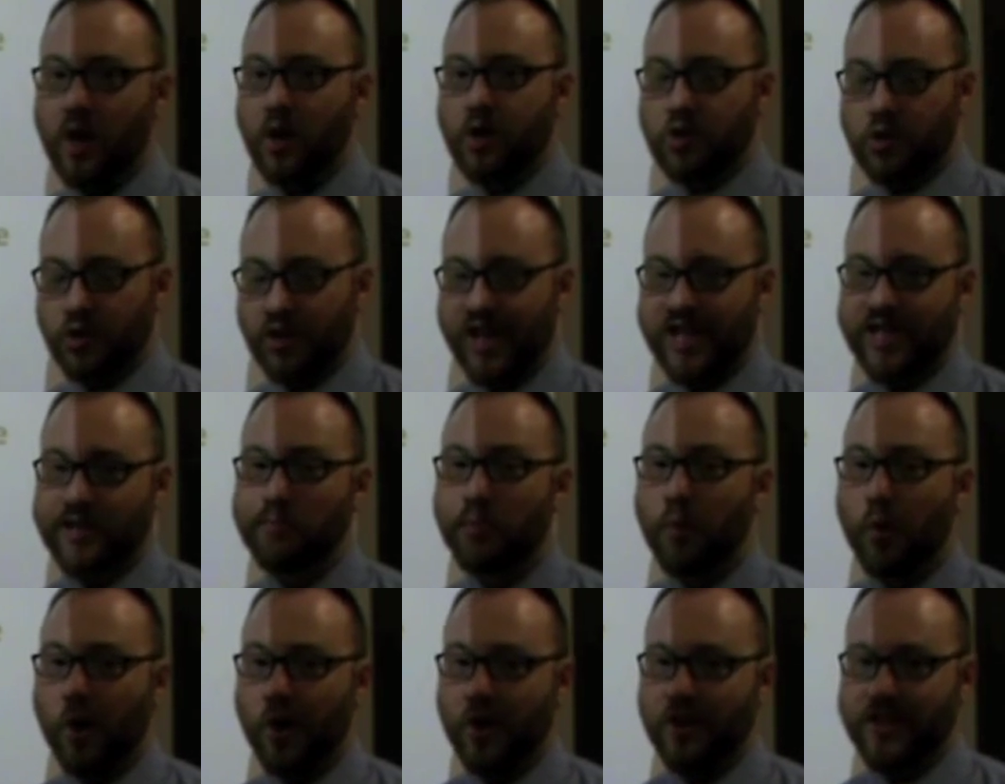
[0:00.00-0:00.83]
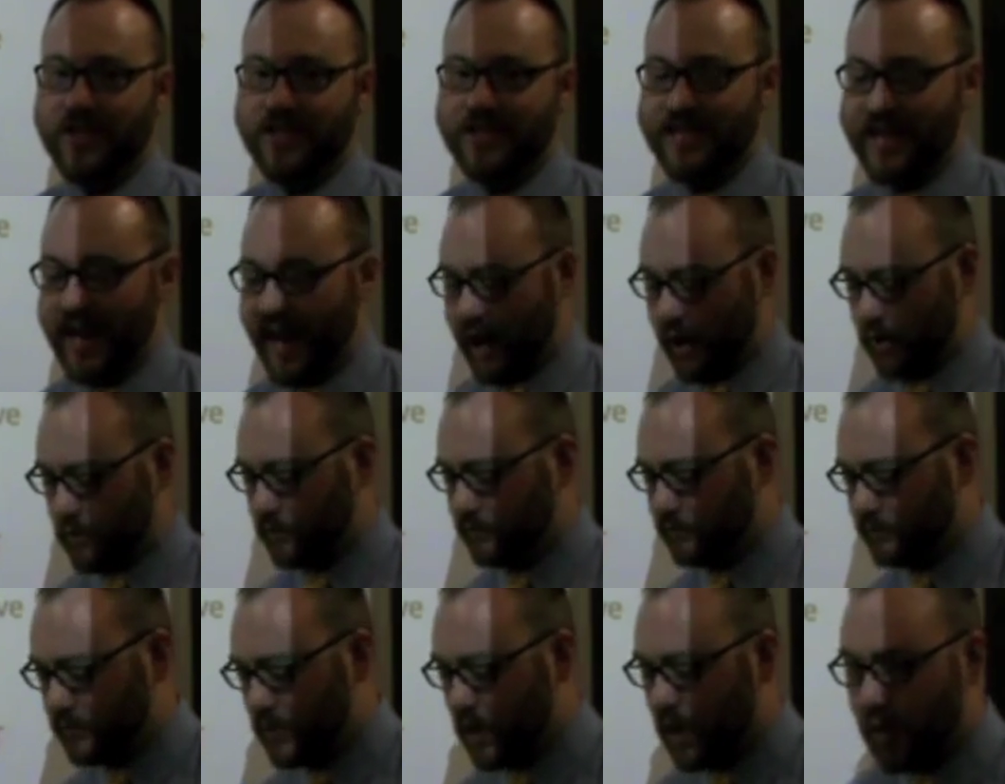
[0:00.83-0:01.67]
So let's boil this down.
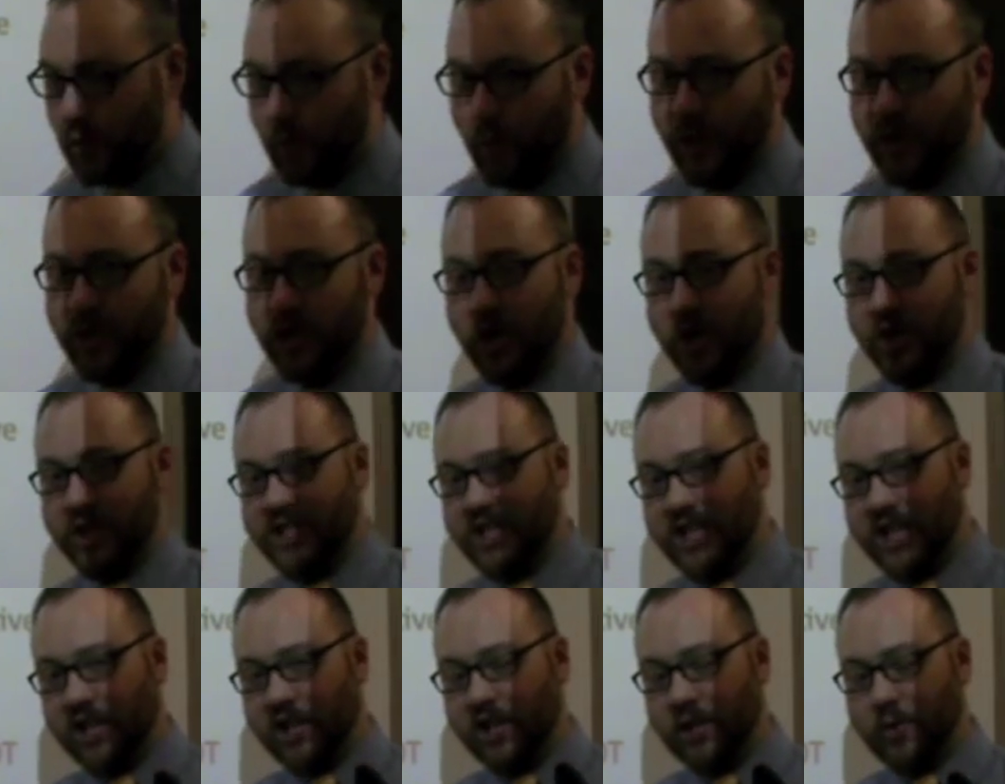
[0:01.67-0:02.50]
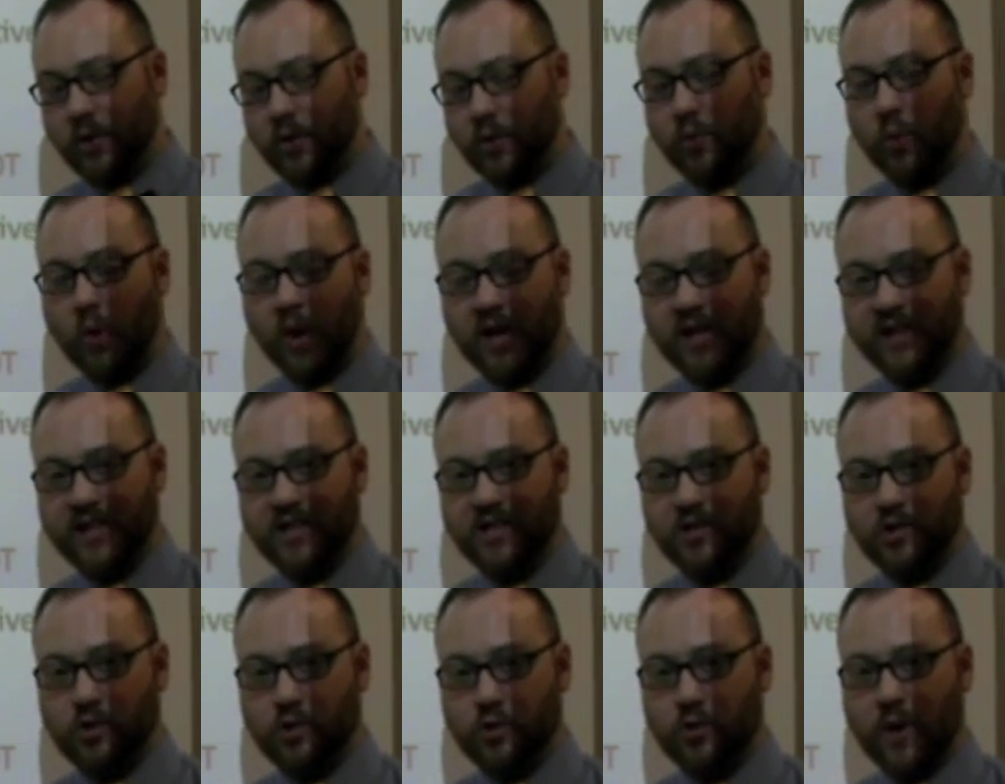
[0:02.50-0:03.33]
When you're dealing with one of
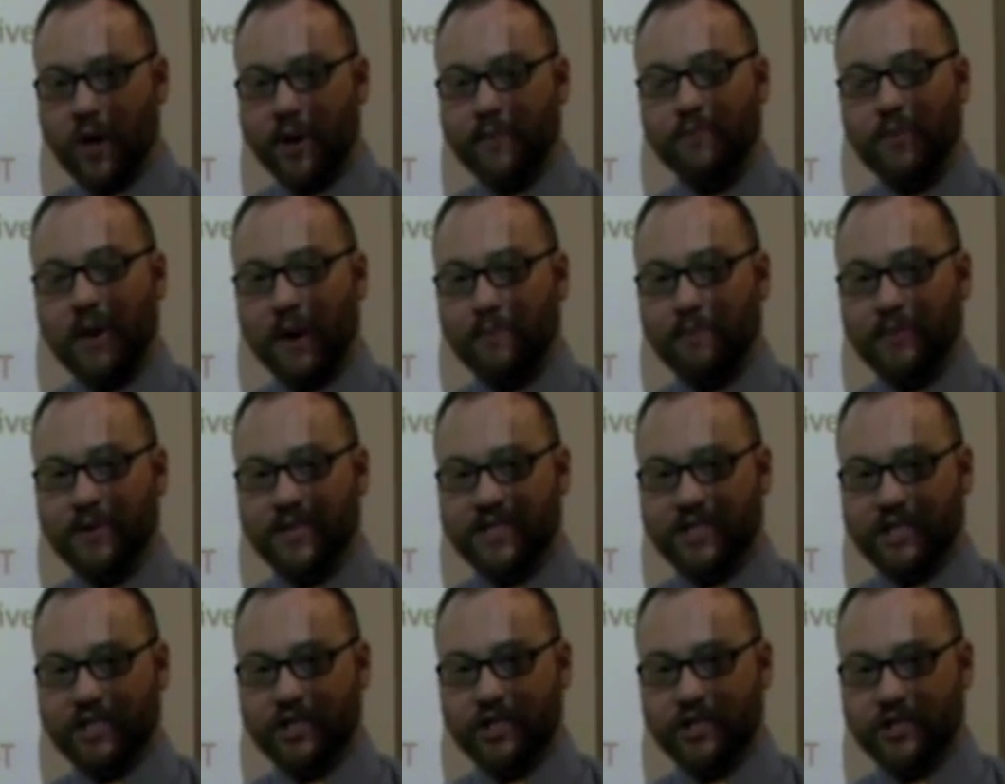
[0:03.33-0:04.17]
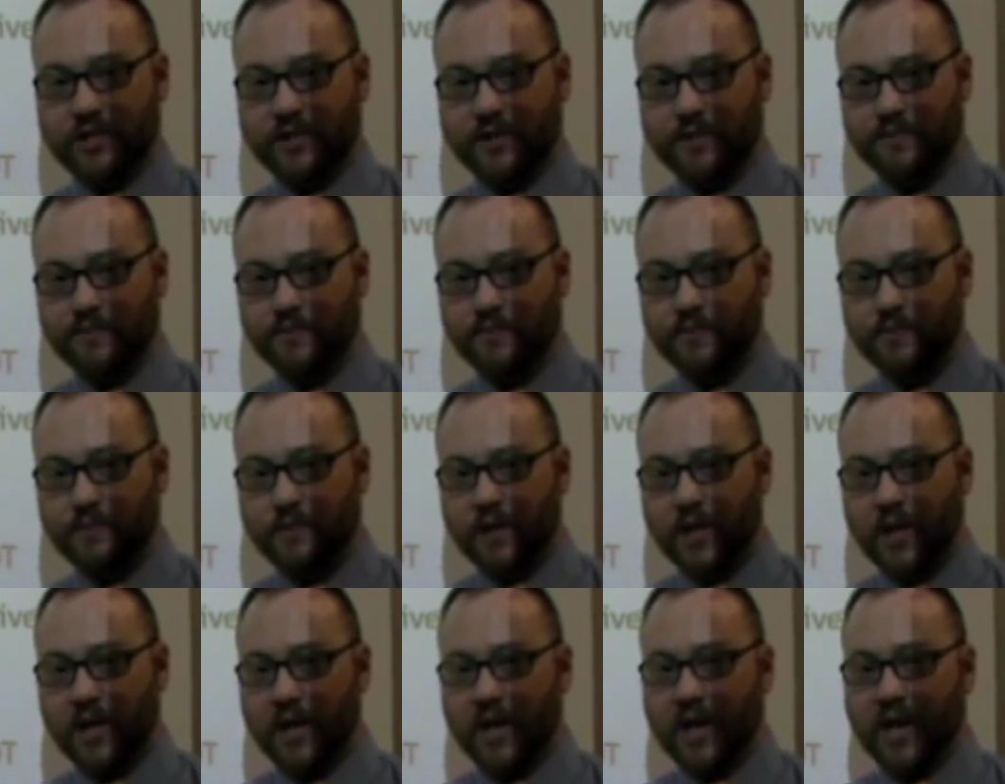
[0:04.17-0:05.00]
these two-way prepositions,
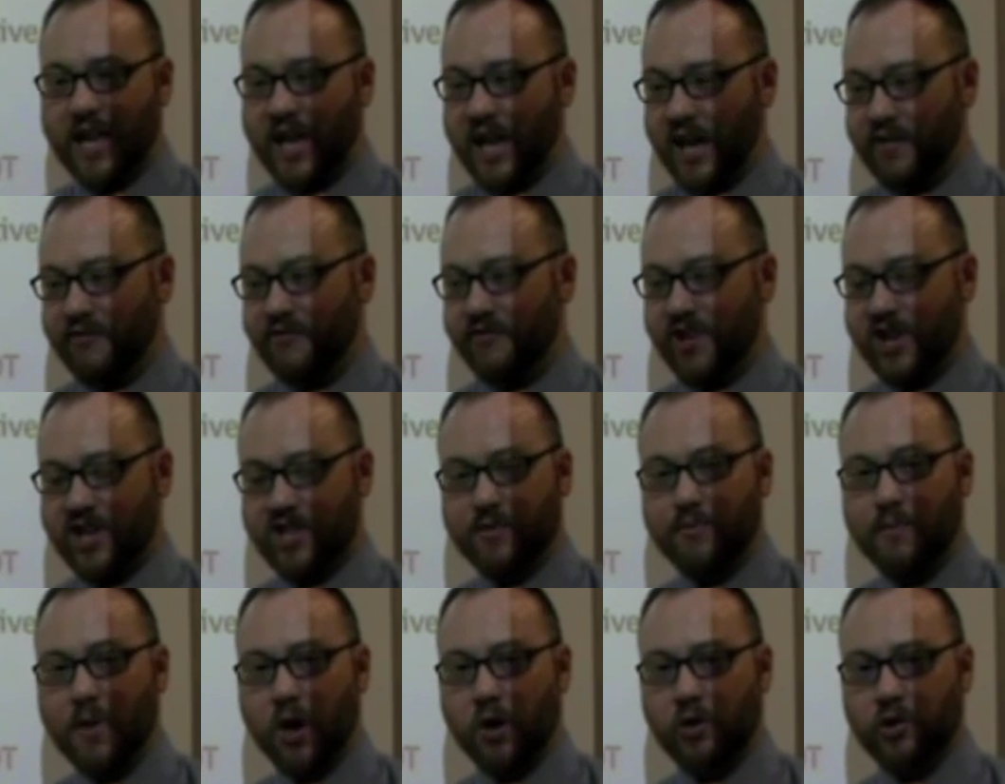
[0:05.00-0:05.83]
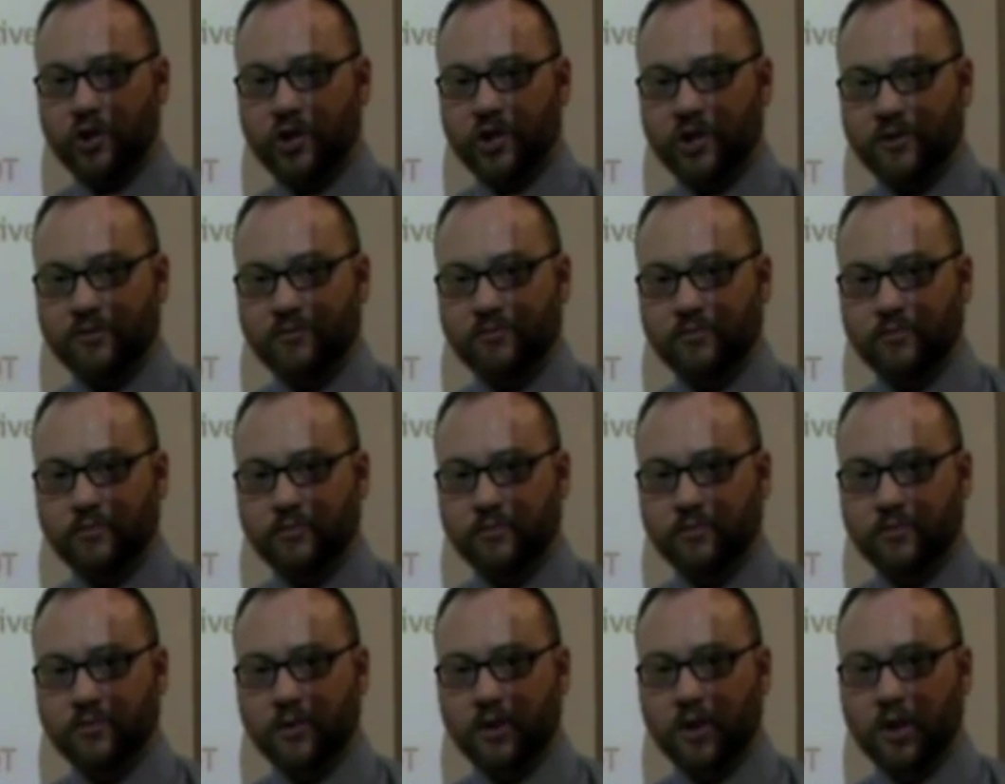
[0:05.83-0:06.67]
if there's motion,
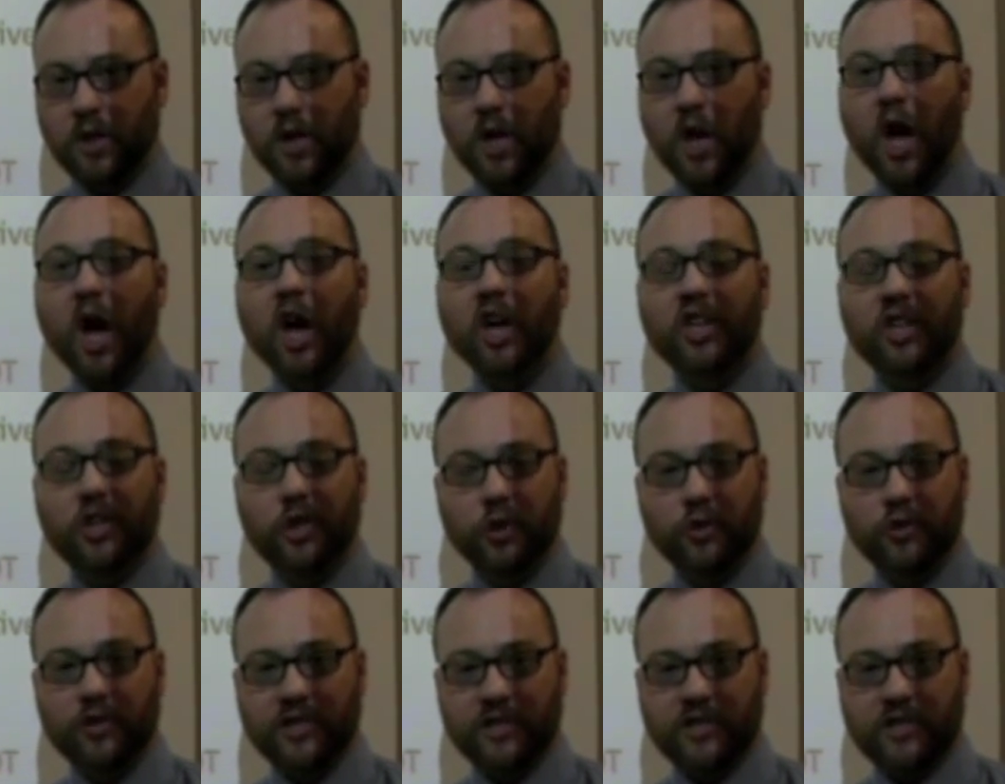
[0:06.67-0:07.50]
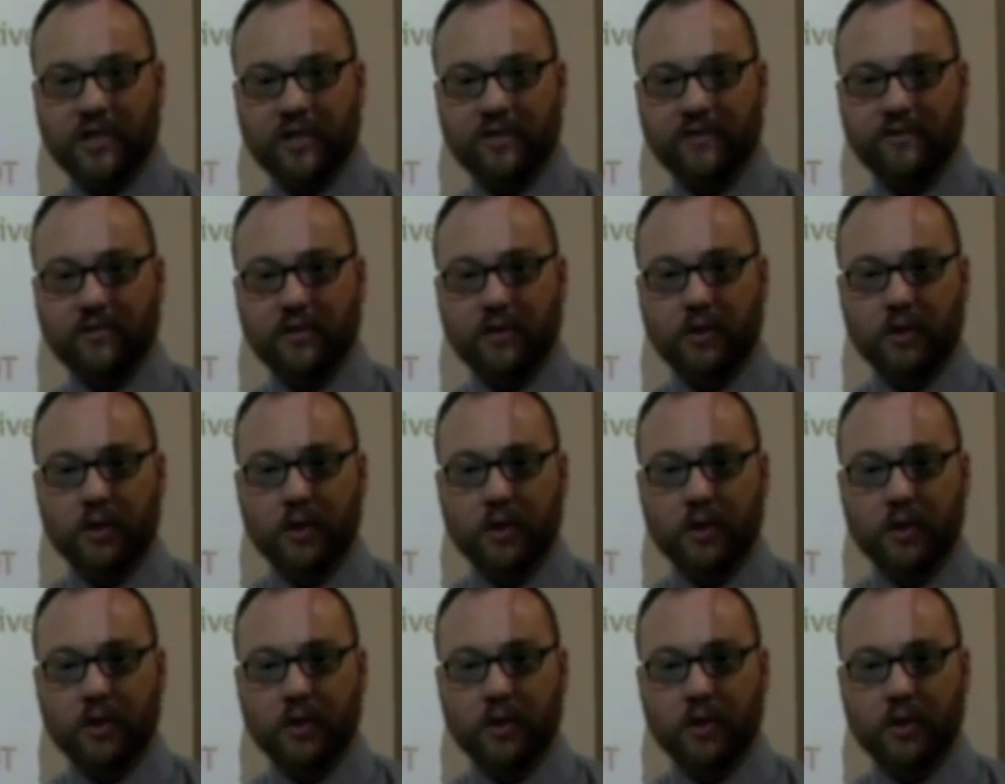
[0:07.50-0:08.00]
accusative.